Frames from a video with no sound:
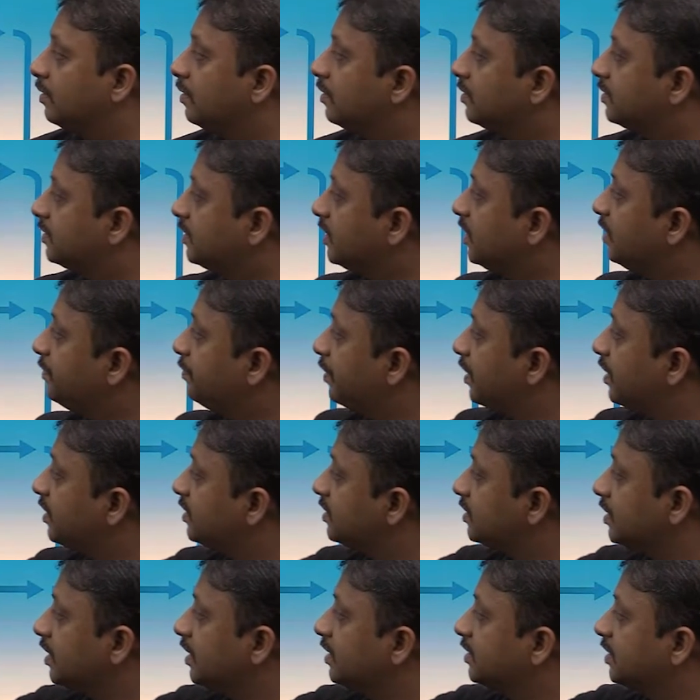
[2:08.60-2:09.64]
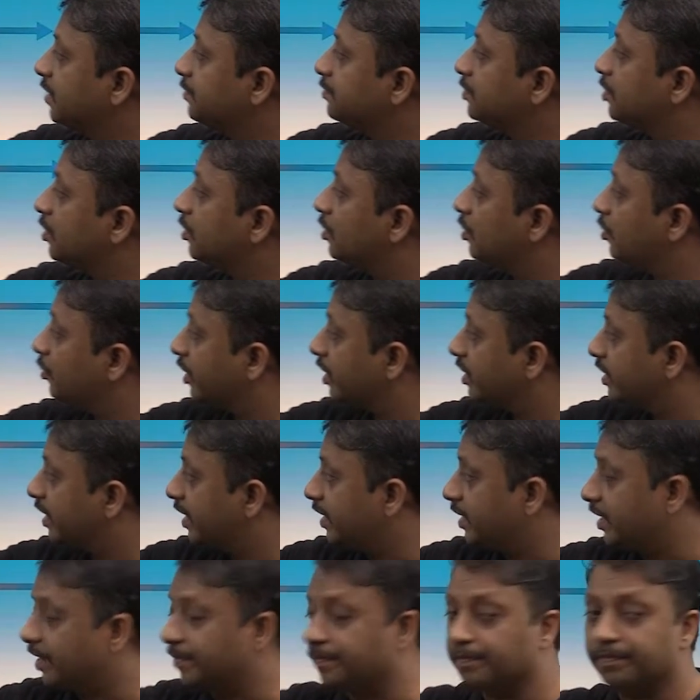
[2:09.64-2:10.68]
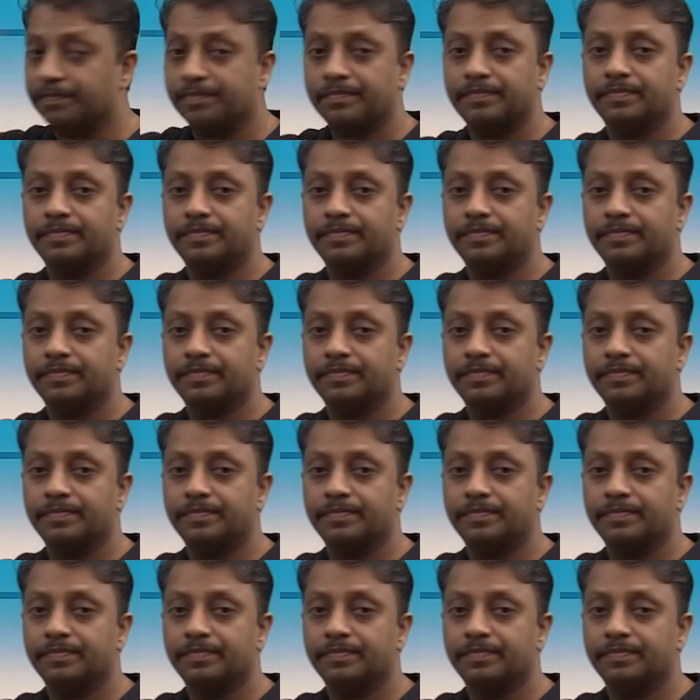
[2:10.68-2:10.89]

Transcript: Sea breeze is observed during daytime.